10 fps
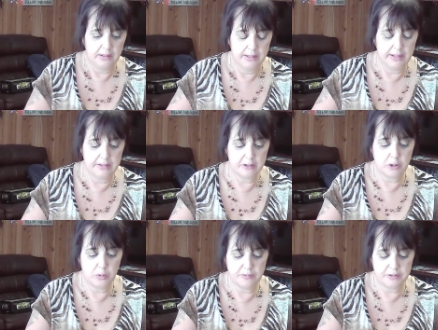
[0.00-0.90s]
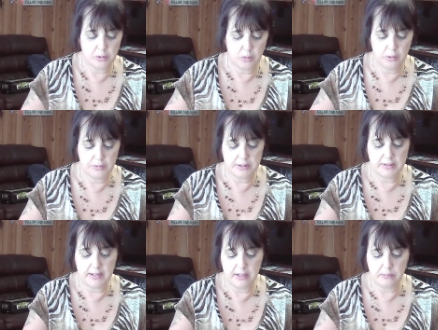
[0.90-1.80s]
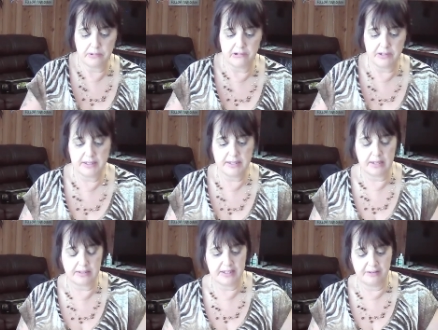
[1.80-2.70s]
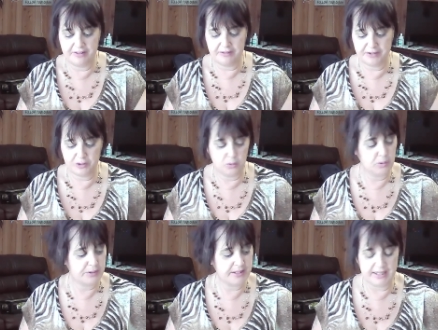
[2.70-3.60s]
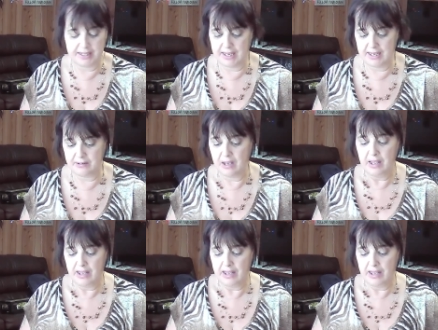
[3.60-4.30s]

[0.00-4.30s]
get the Two of Swords, the Empress, Seven of Swords again,